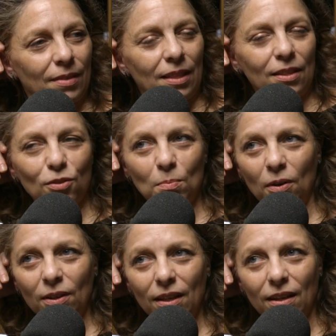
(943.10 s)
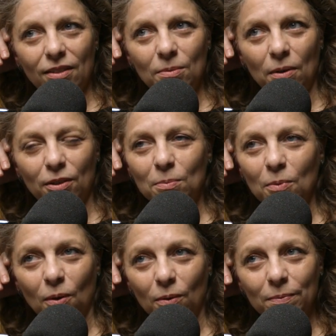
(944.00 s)
In the smoking, I smoked
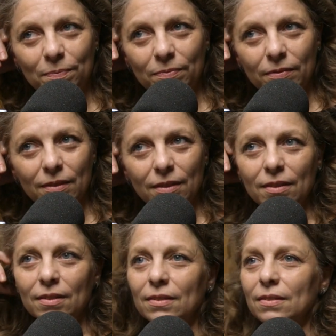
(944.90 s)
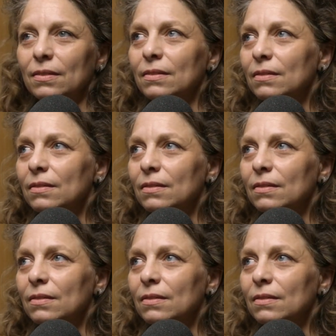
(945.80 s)
more because